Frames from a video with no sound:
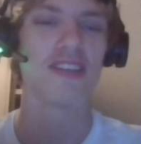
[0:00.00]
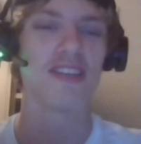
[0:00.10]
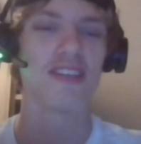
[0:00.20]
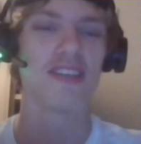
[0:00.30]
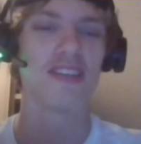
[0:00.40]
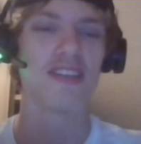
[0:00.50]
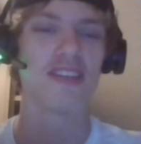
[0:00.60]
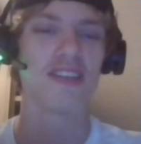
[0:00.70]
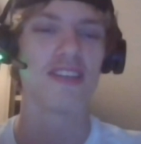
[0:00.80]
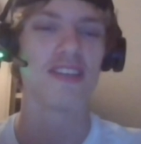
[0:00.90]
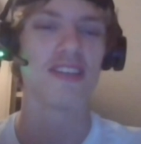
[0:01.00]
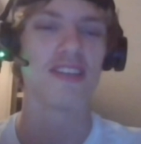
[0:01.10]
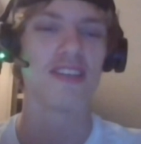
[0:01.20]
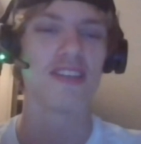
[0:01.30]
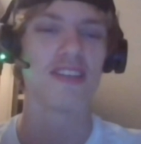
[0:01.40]

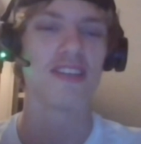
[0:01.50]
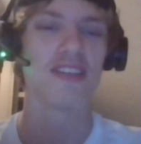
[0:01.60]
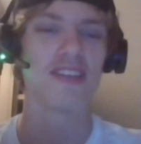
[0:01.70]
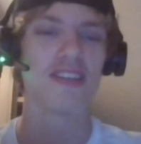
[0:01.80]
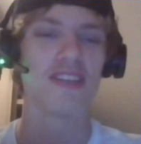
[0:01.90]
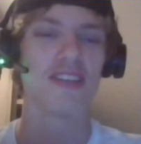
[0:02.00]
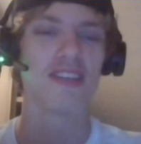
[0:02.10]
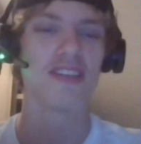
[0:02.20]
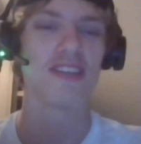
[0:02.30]
(silent)